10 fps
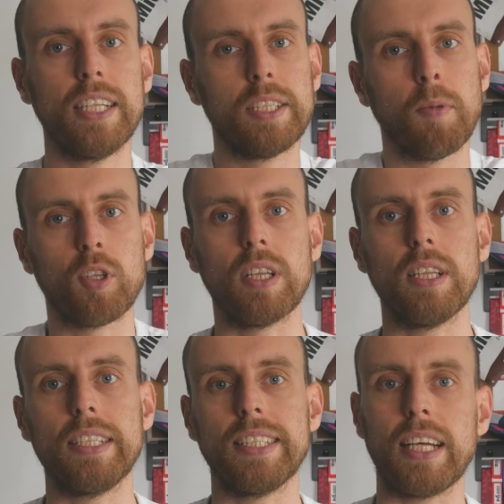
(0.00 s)
this
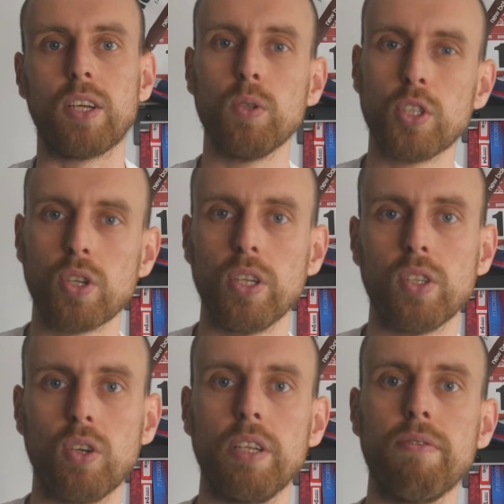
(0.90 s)
model is a good
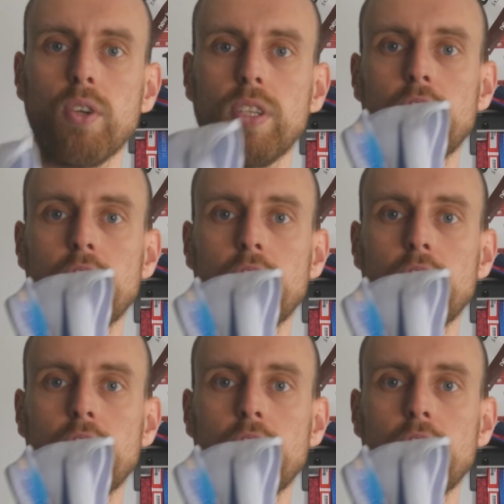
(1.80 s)
choice only for